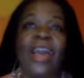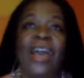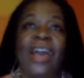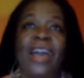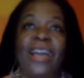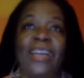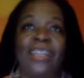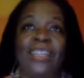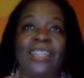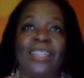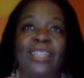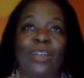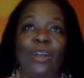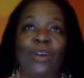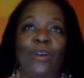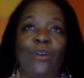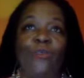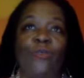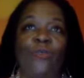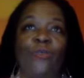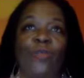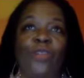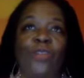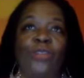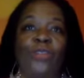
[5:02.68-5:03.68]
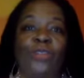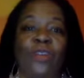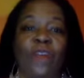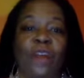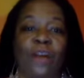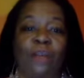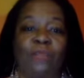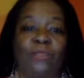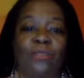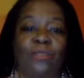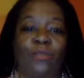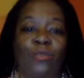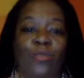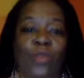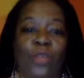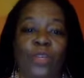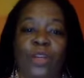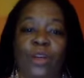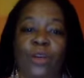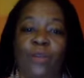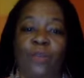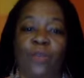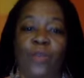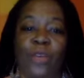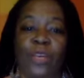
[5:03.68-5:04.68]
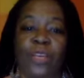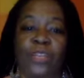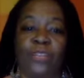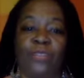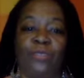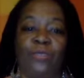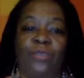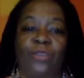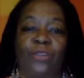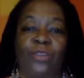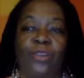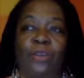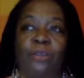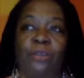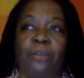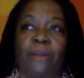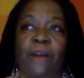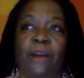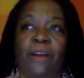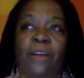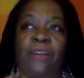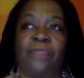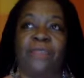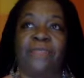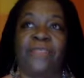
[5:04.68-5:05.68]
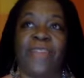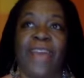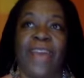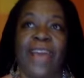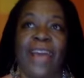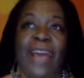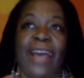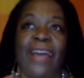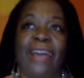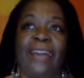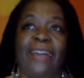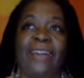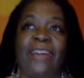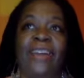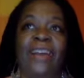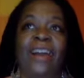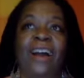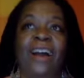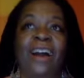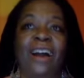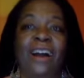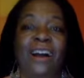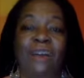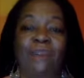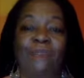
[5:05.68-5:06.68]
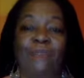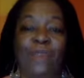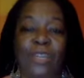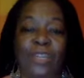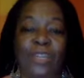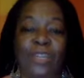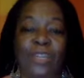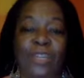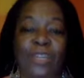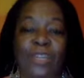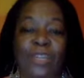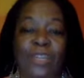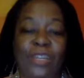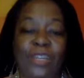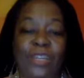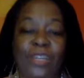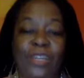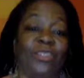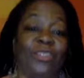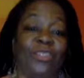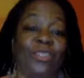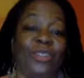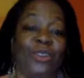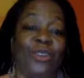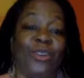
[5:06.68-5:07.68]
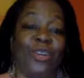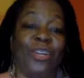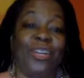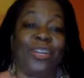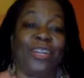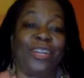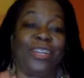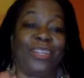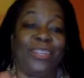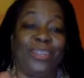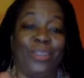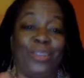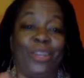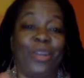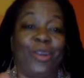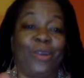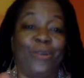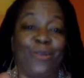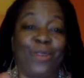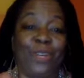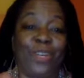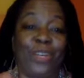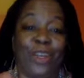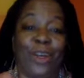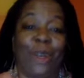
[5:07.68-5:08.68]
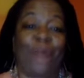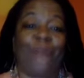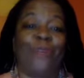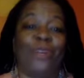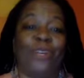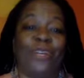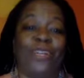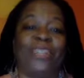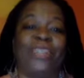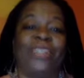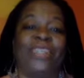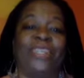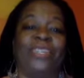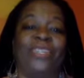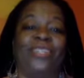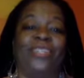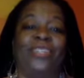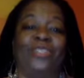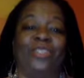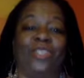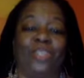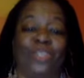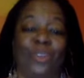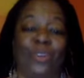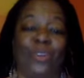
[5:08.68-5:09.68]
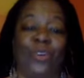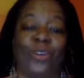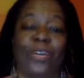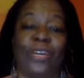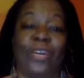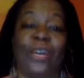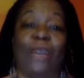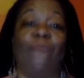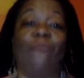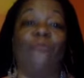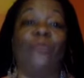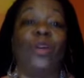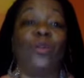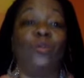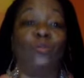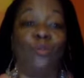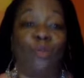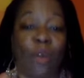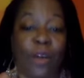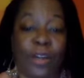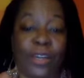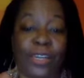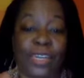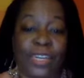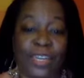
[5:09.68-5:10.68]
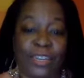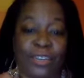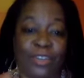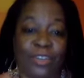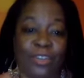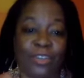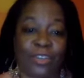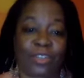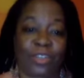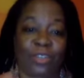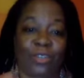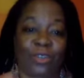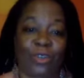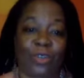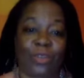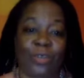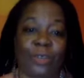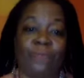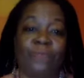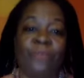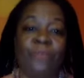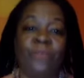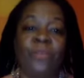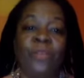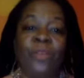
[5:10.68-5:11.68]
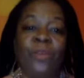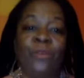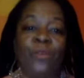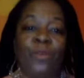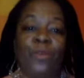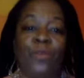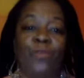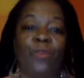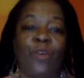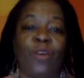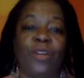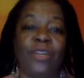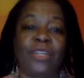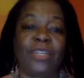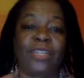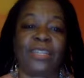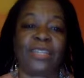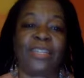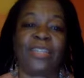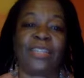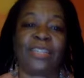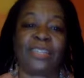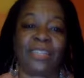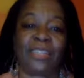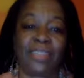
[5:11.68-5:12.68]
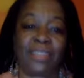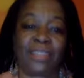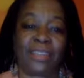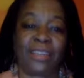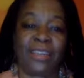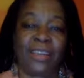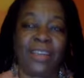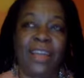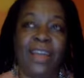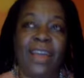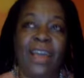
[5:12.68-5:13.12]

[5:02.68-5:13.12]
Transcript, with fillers: And so when you come to Widow Wings, when you're a part of that, uh, we know what the story, you know, we know we're going to hear your story, and we want to hear your story. We want to listen.